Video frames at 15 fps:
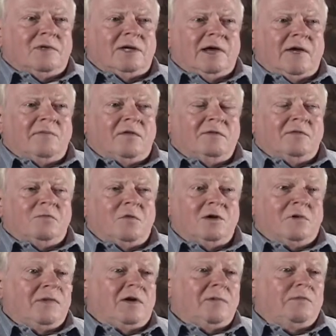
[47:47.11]
I have a,
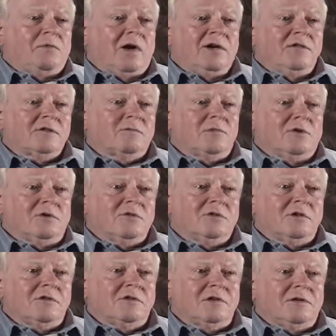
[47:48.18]
one of my prize books
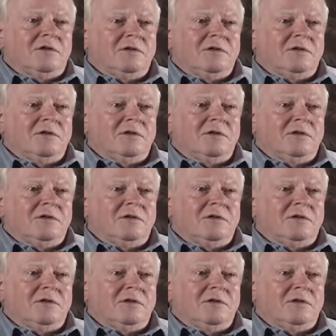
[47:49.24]
is a,